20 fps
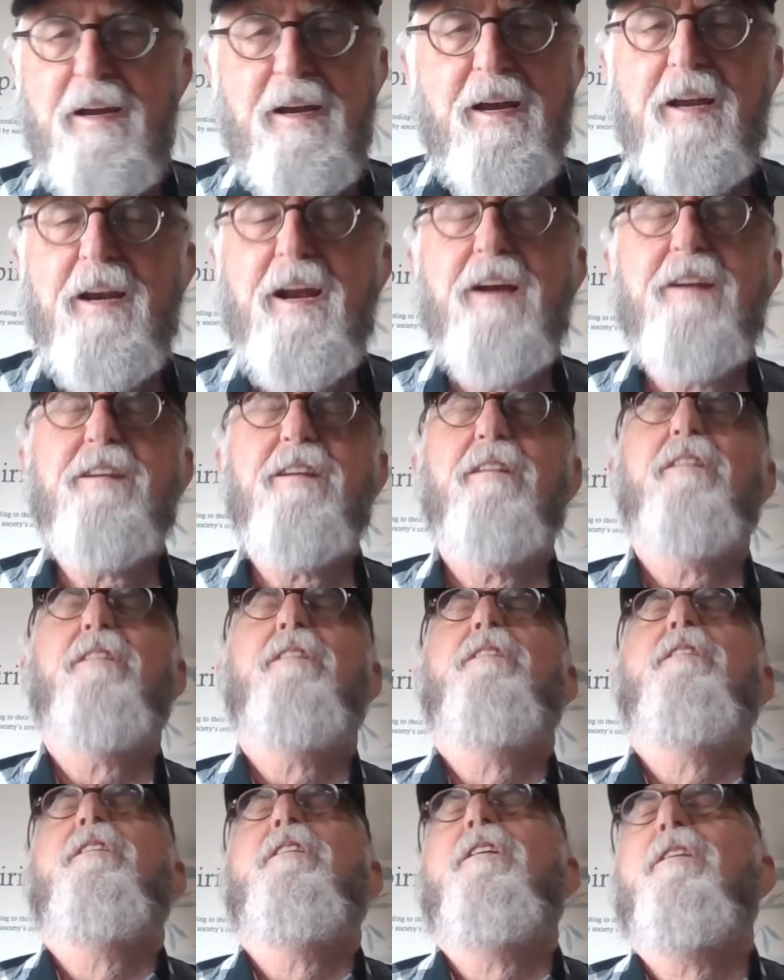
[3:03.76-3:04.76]
And I said,
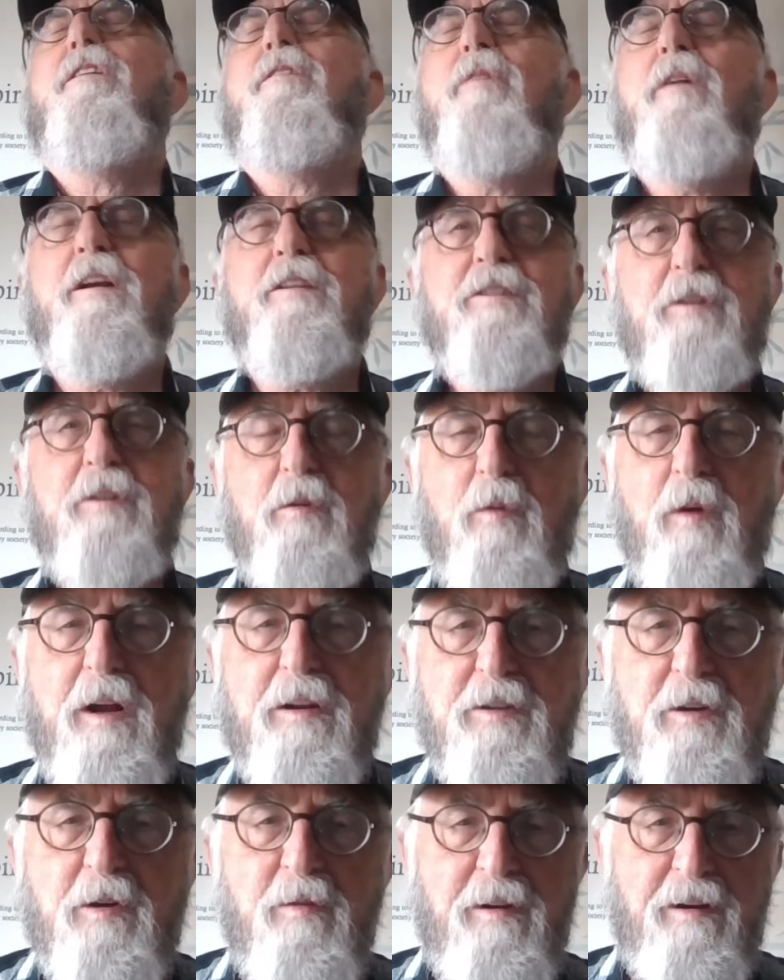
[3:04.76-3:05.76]
oh,
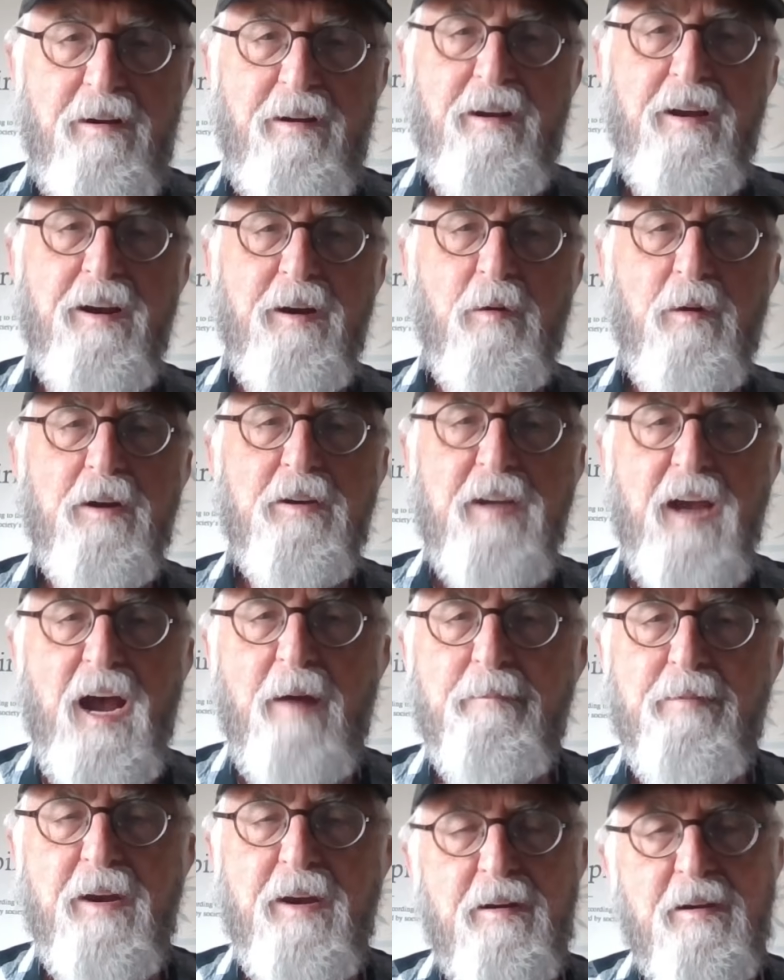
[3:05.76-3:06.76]
what's going on here? What's
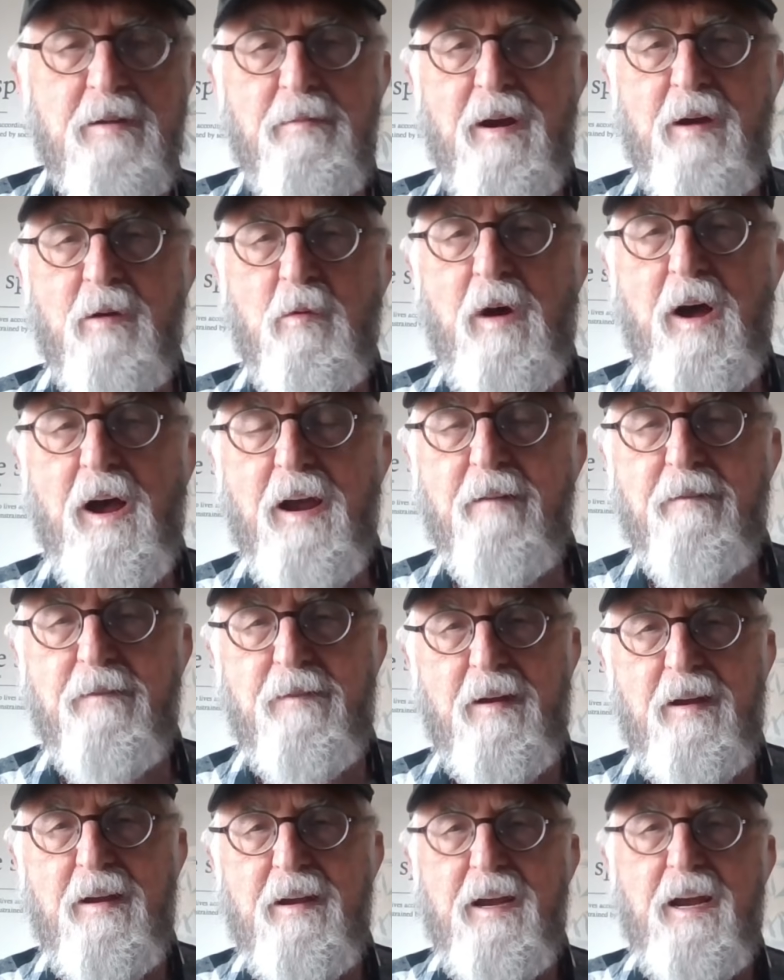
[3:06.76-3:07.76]
happening to my wife?
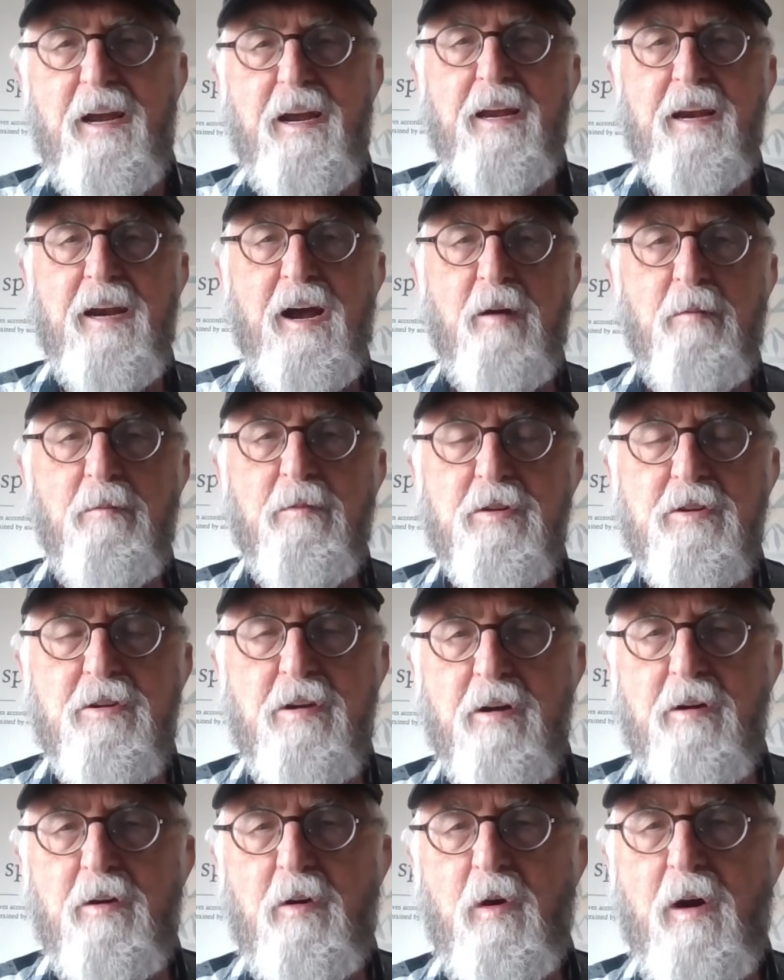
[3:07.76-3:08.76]
And I almost
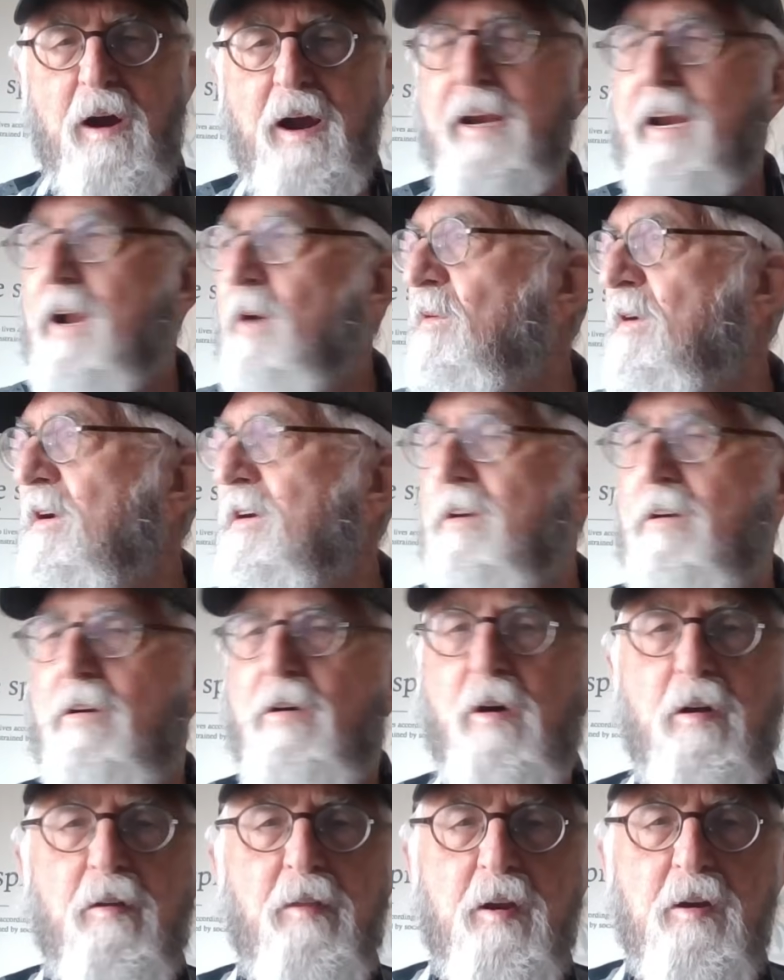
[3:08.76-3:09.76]
started crying. I wanted to
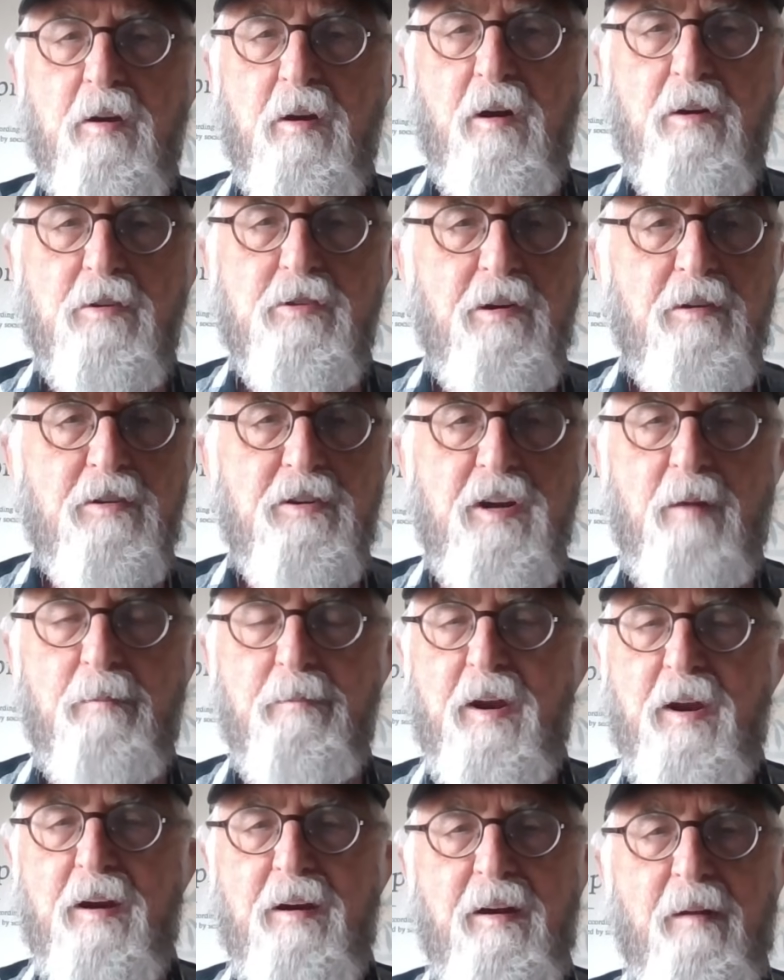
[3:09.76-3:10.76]
call the nurse or
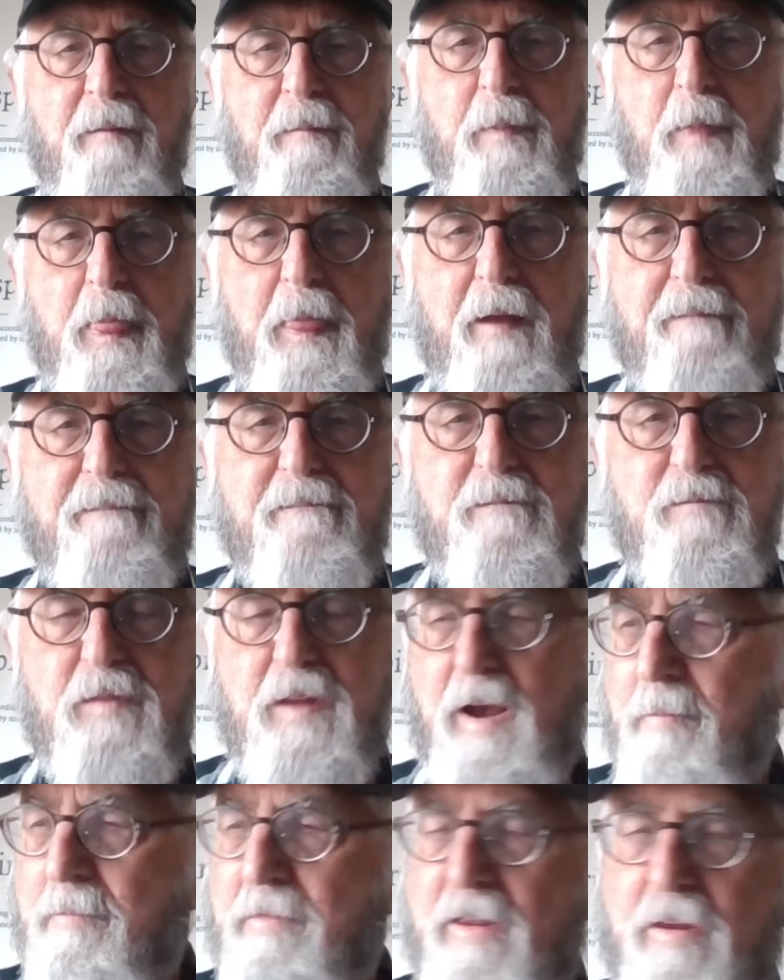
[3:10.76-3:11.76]
something.
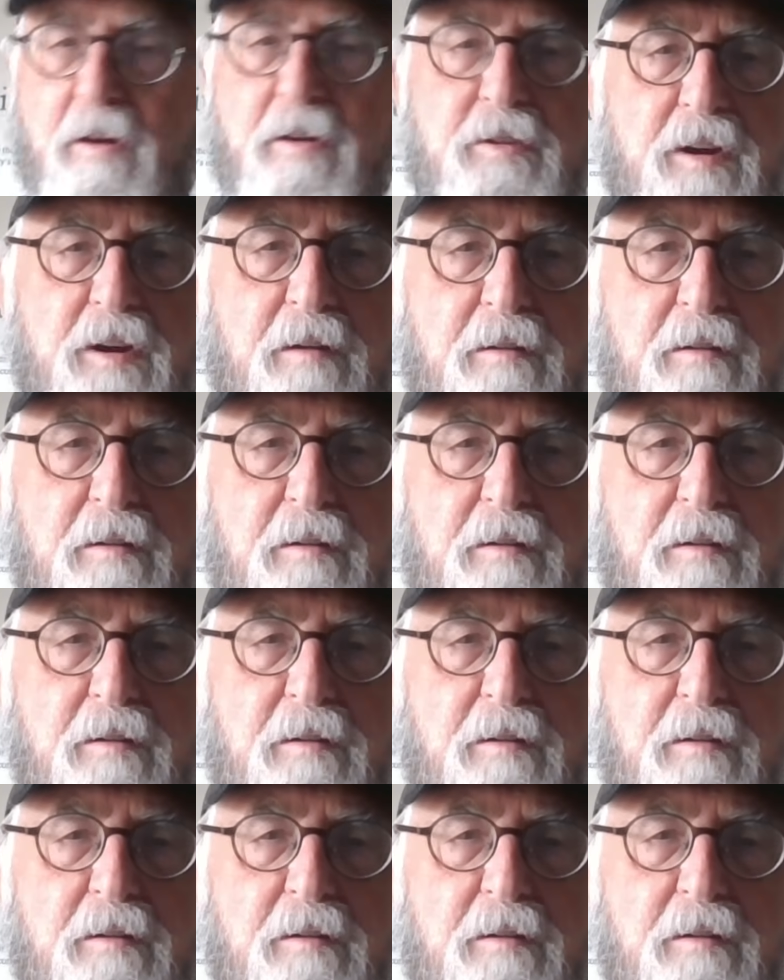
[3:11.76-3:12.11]
I mean, there's